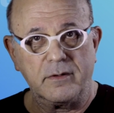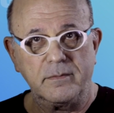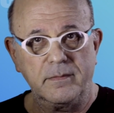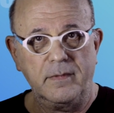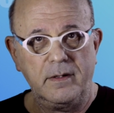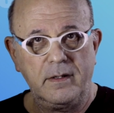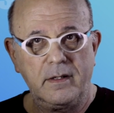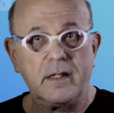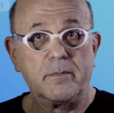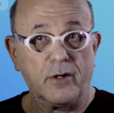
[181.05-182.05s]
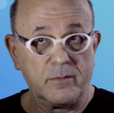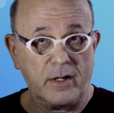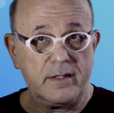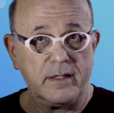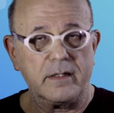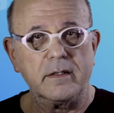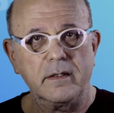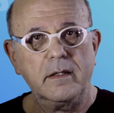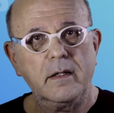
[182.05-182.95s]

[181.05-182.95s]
room, in a Broadway theater.